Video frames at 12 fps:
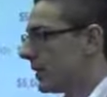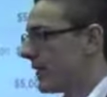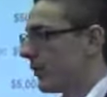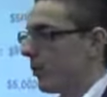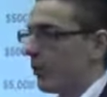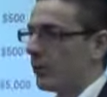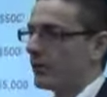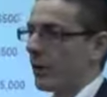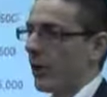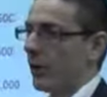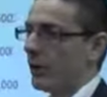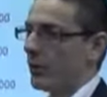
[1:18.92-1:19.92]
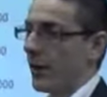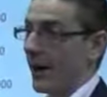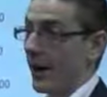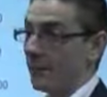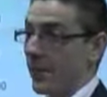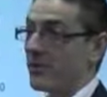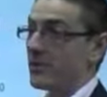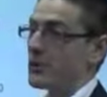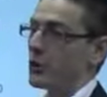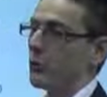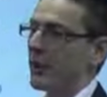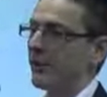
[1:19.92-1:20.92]
There are also
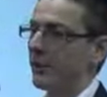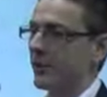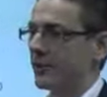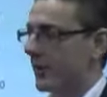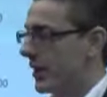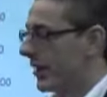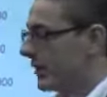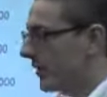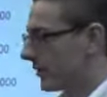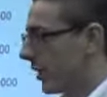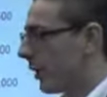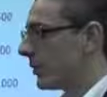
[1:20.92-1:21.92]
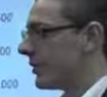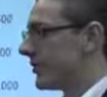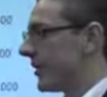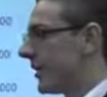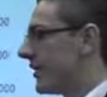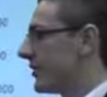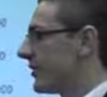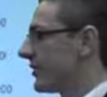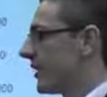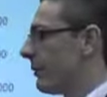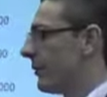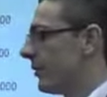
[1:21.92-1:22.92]
additional benefits. There's a whole list of these.
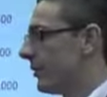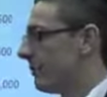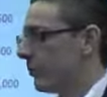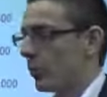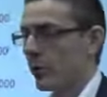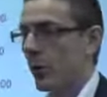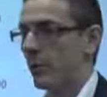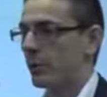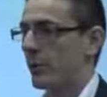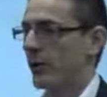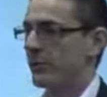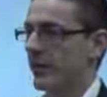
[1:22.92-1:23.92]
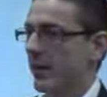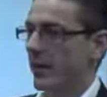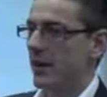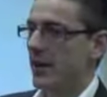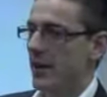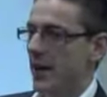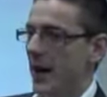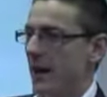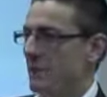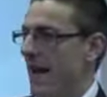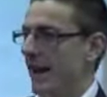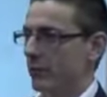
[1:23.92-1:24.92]
Some of the more common ones are
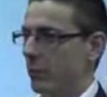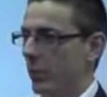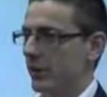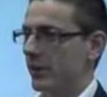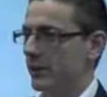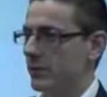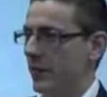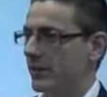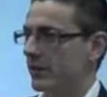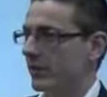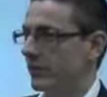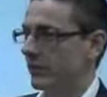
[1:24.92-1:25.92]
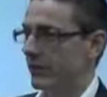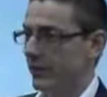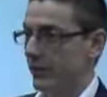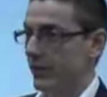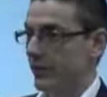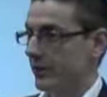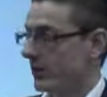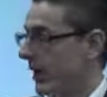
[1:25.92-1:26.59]
out-of-pocket expenses for your